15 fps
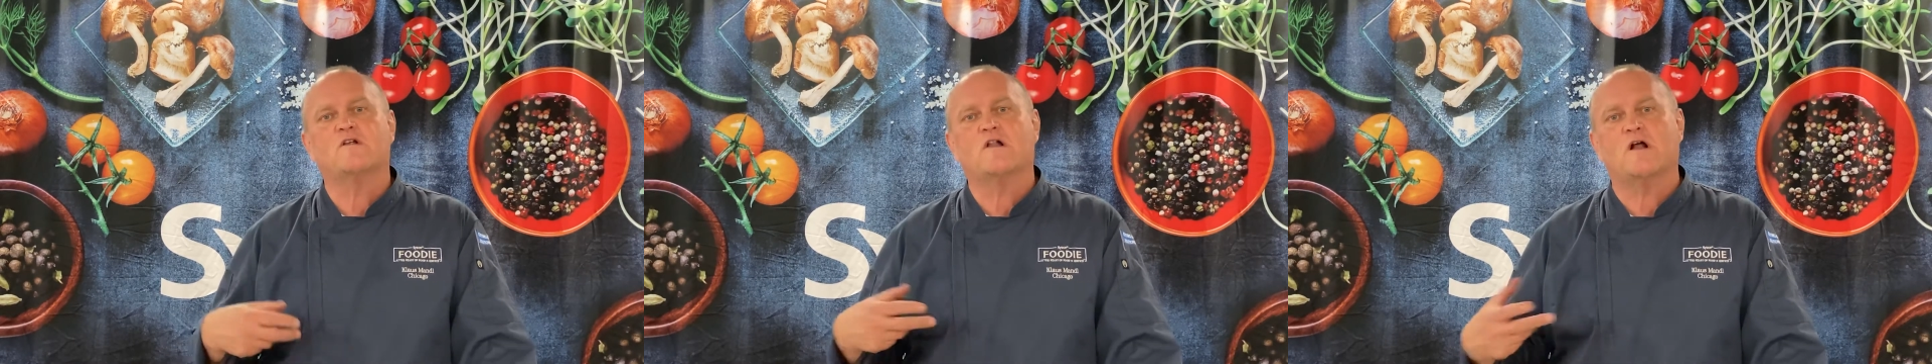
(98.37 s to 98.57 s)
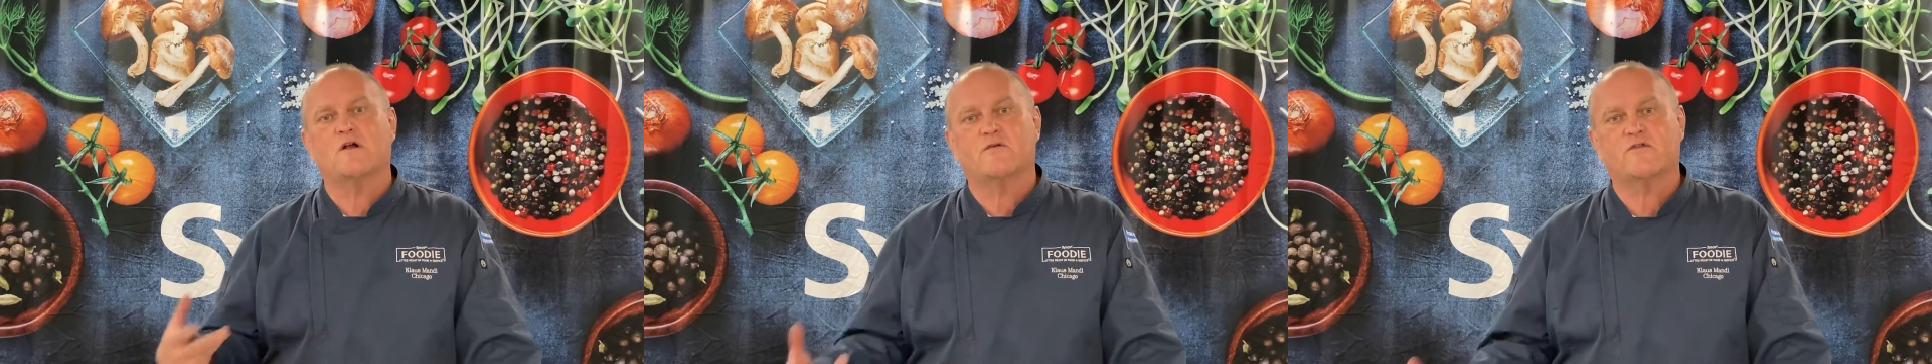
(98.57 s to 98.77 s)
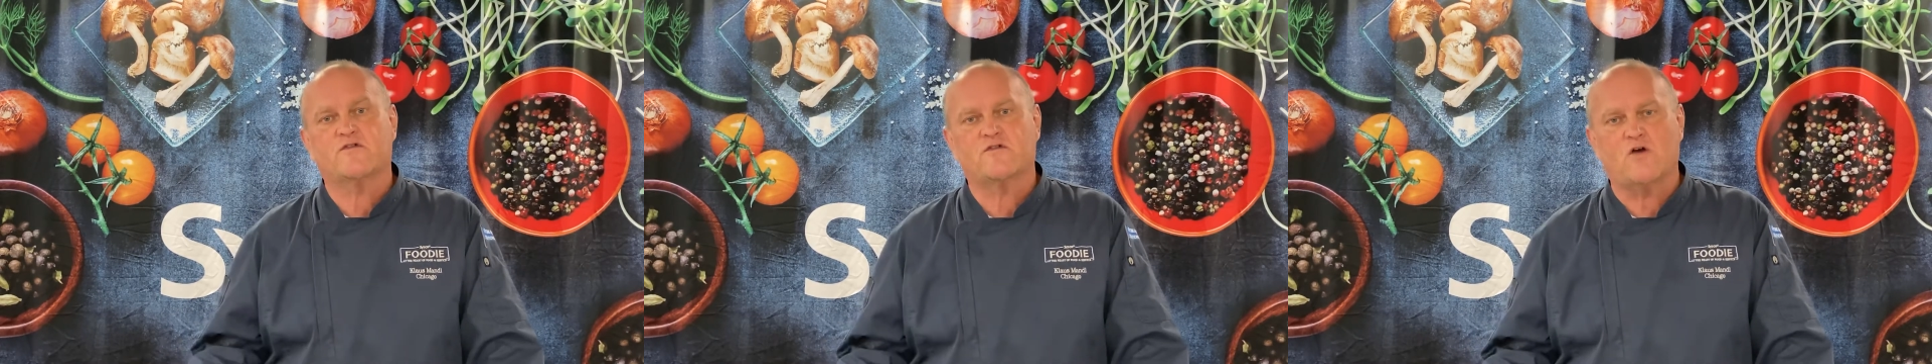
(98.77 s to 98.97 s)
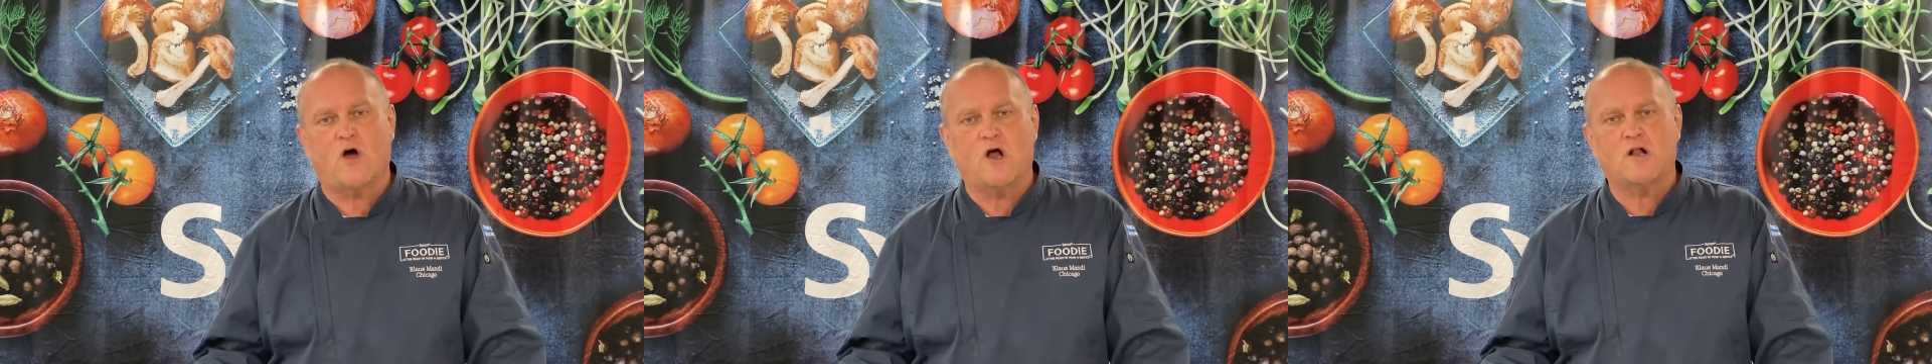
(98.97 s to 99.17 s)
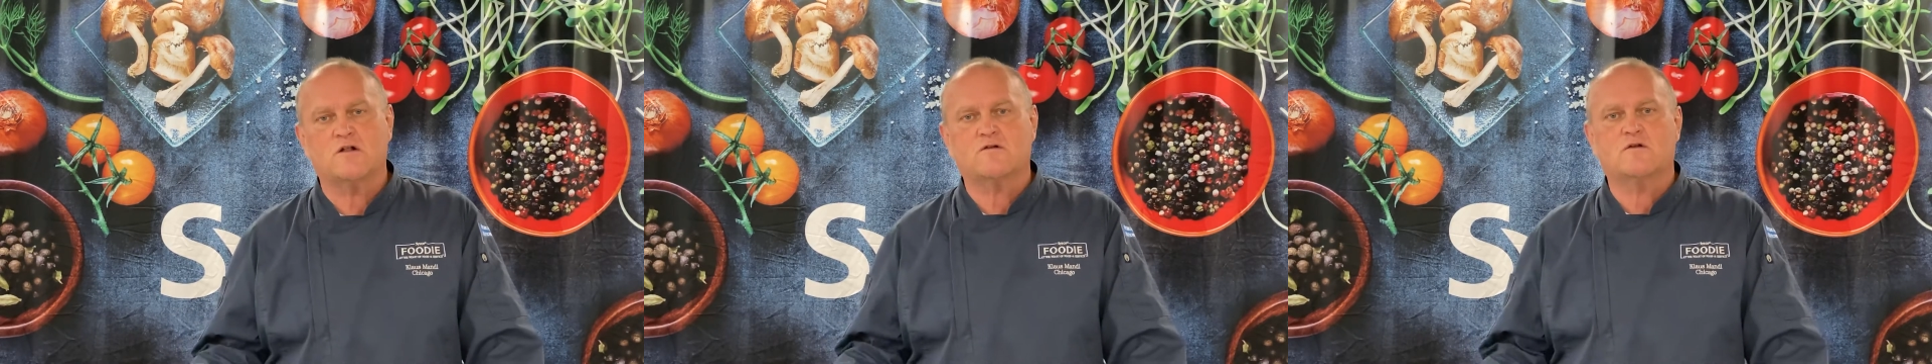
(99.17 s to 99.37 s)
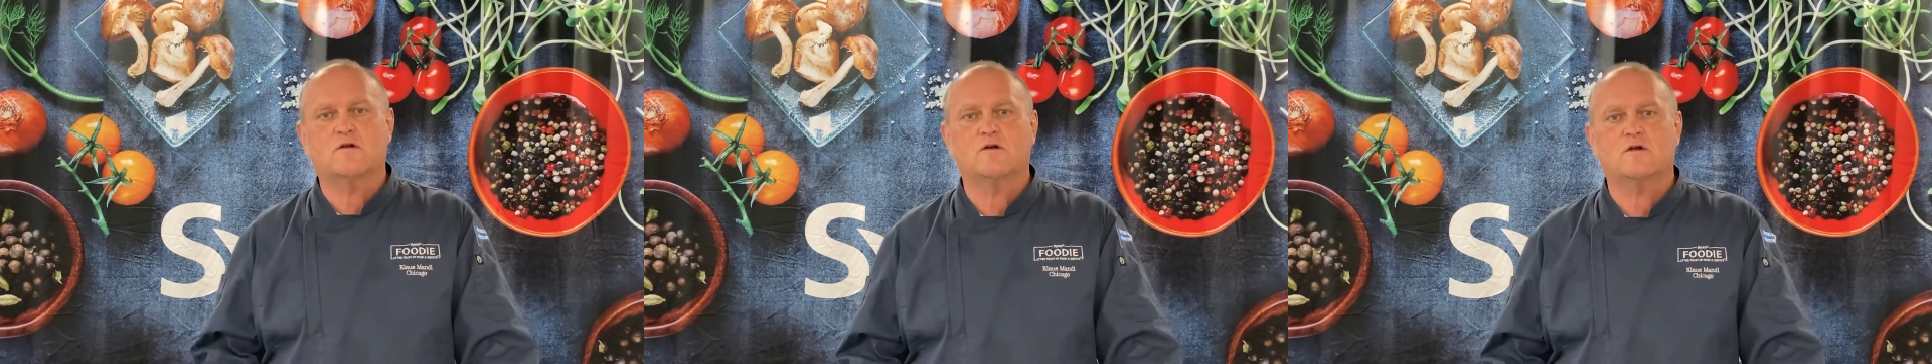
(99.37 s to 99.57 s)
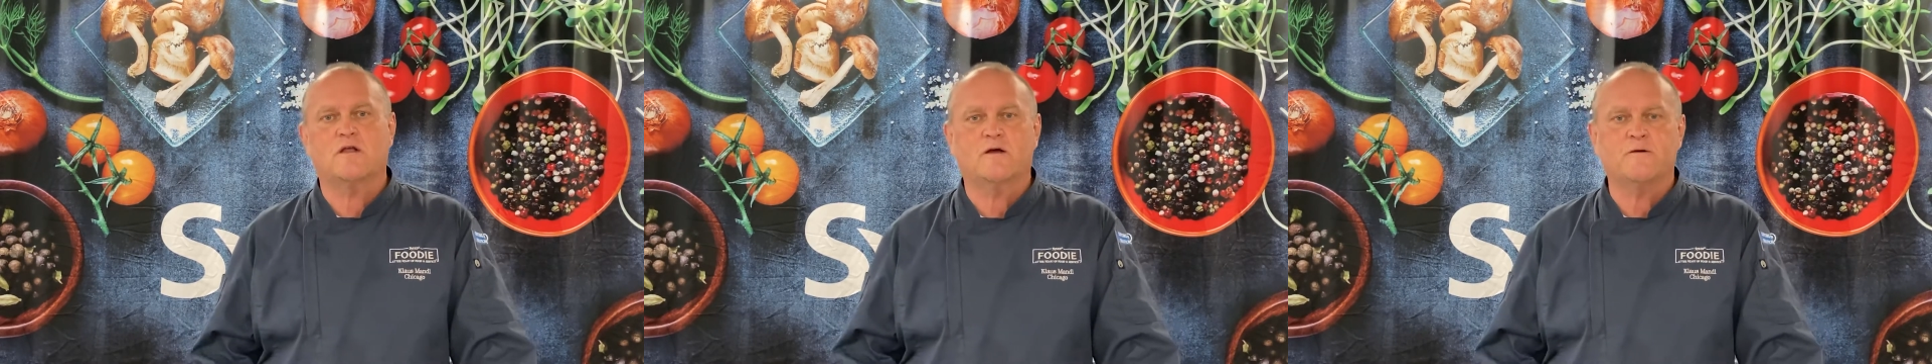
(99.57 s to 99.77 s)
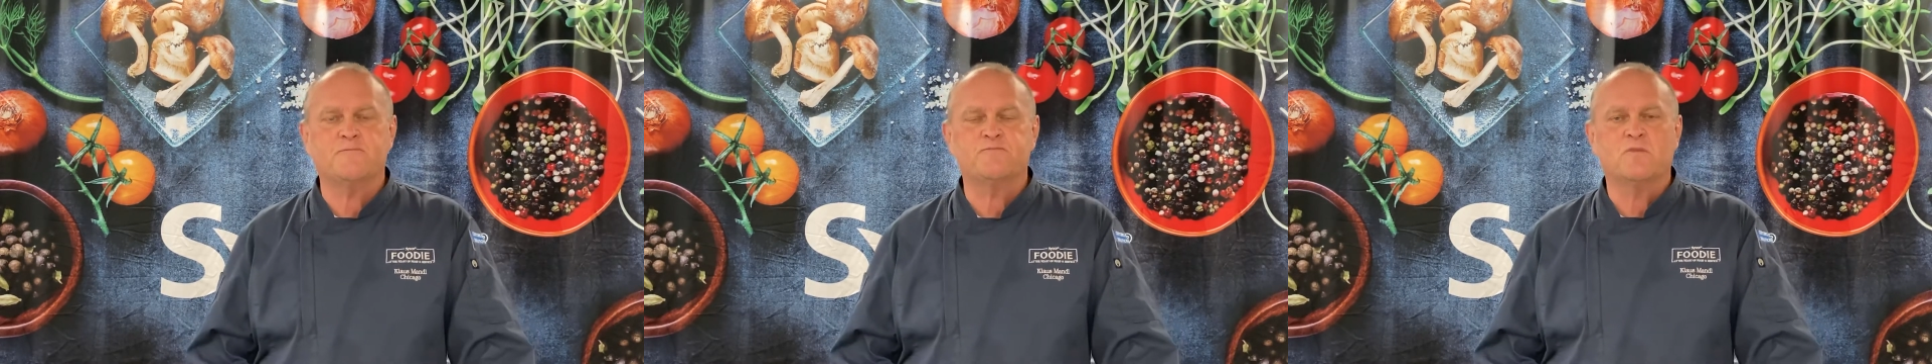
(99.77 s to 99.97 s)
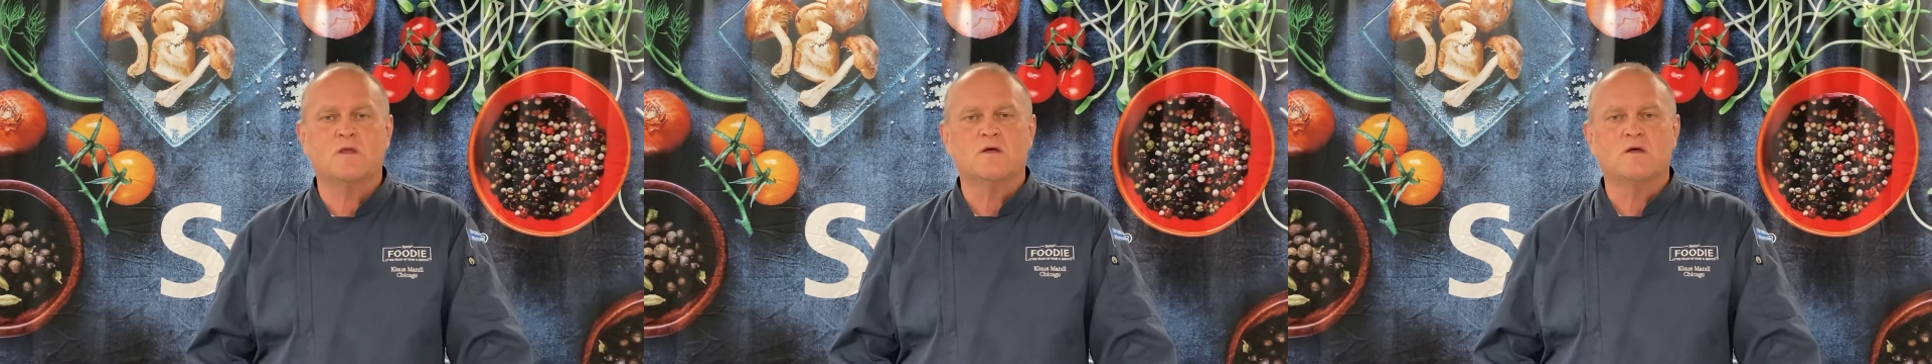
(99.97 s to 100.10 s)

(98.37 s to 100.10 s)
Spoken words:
lot of salt, okay?